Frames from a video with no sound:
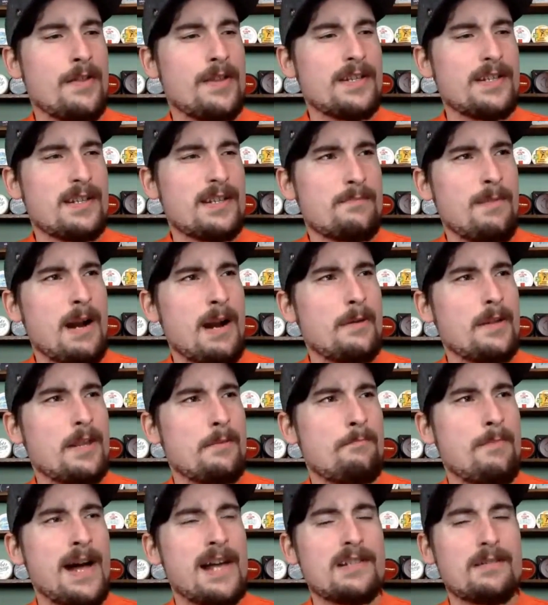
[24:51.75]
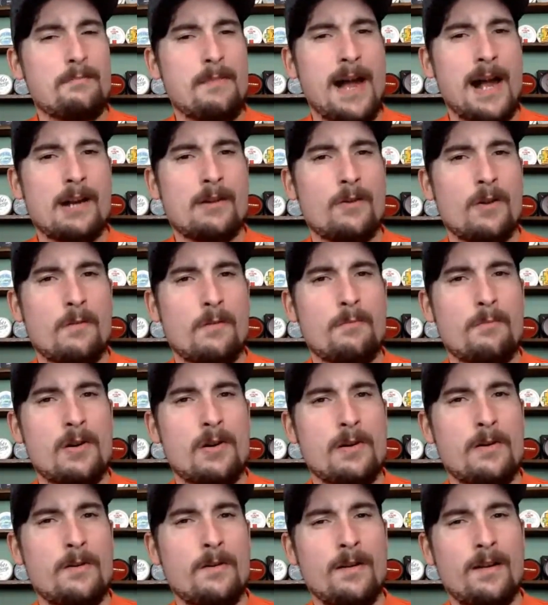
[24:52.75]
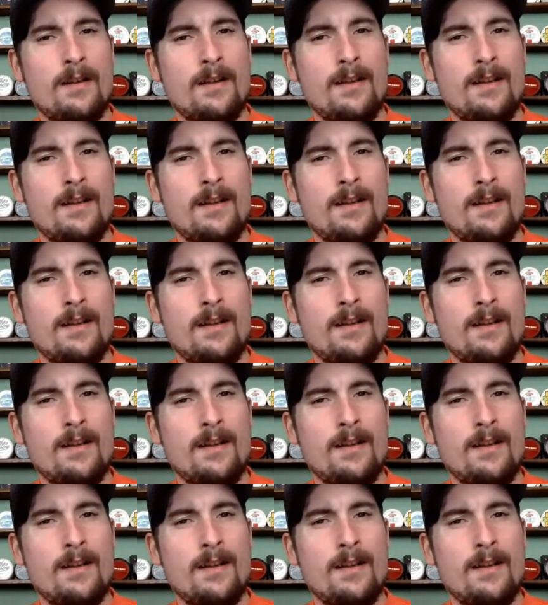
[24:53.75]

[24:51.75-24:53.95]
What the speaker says: This is probably the best macro brew